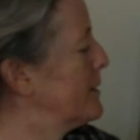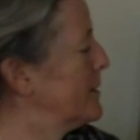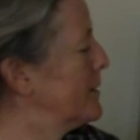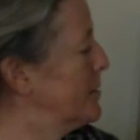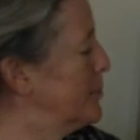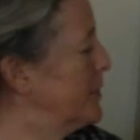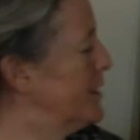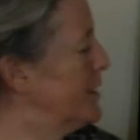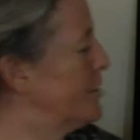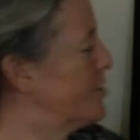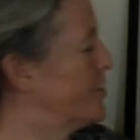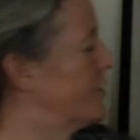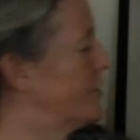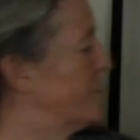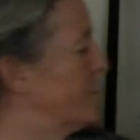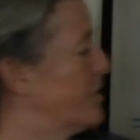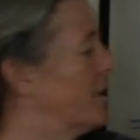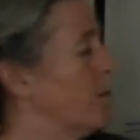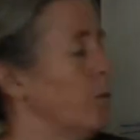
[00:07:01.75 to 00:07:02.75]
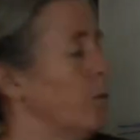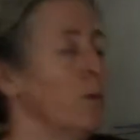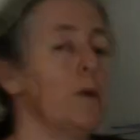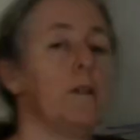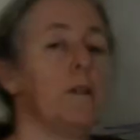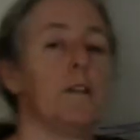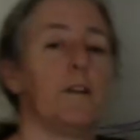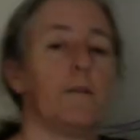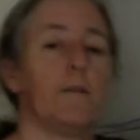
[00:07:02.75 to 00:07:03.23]
the beaches, they
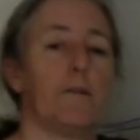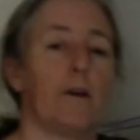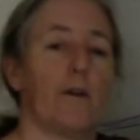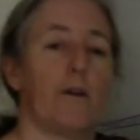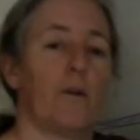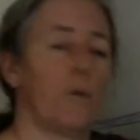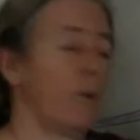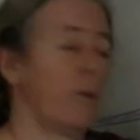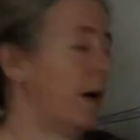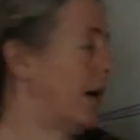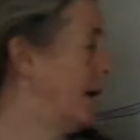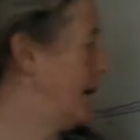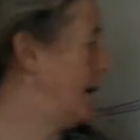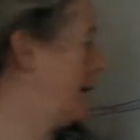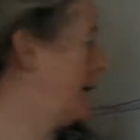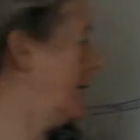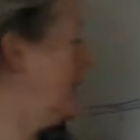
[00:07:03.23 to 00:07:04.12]
will erode away